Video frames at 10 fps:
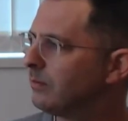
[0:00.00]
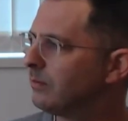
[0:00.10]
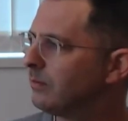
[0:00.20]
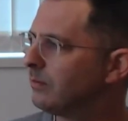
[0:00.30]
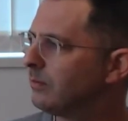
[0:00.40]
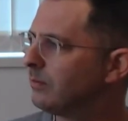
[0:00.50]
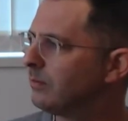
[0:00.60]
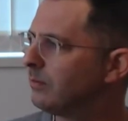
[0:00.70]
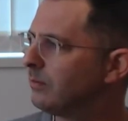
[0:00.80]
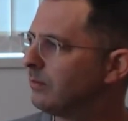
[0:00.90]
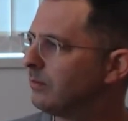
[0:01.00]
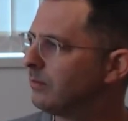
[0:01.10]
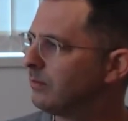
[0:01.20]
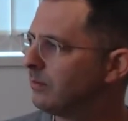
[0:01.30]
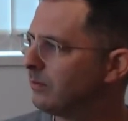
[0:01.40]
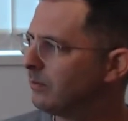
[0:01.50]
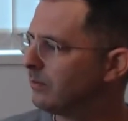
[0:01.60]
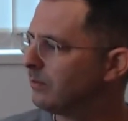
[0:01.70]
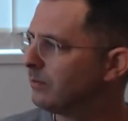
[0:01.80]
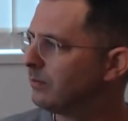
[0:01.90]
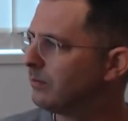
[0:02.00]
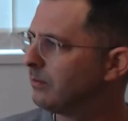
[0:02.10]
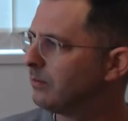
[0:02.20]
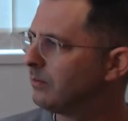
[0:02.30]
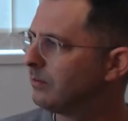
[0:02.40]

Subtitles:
No words are spoken by the person on screen.